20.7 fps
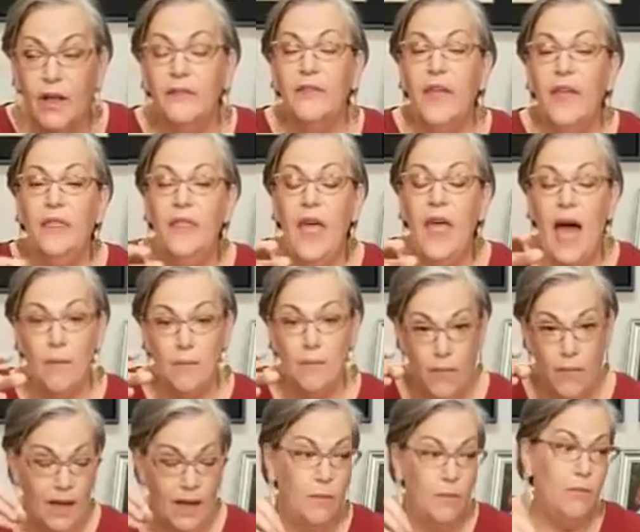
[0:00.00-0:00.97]
then that
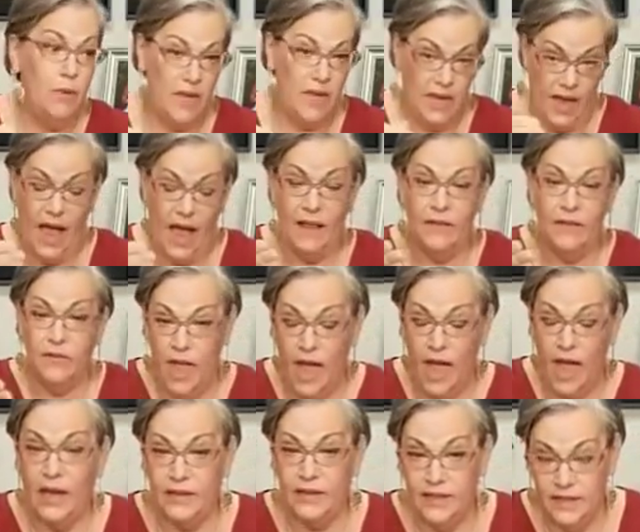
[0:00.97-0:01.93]
might be,
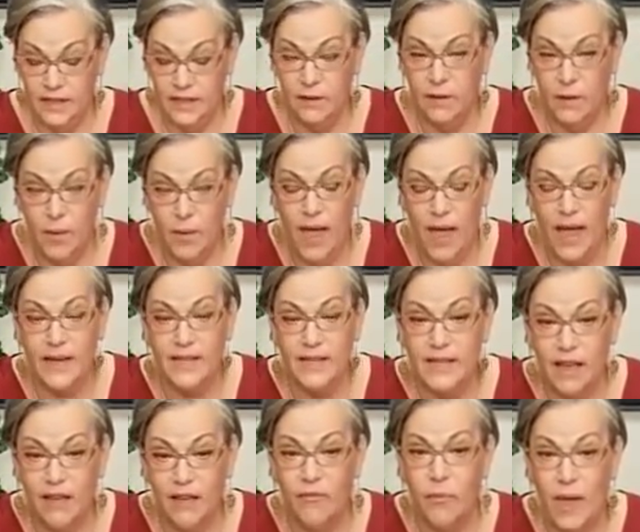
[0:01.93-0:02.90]
and the banks
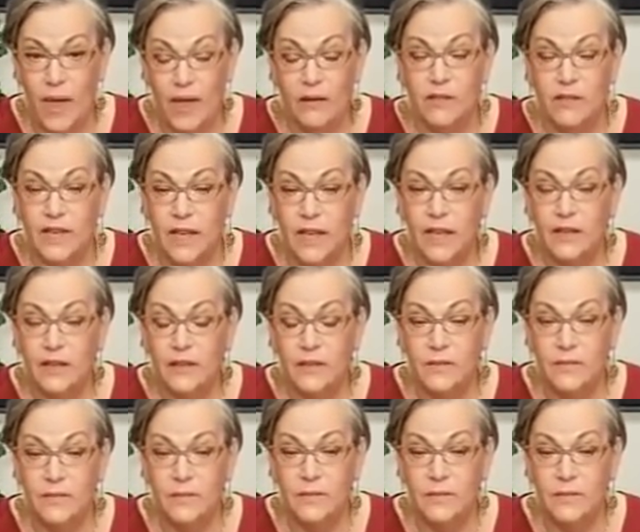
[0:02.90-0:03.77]
have bailed in,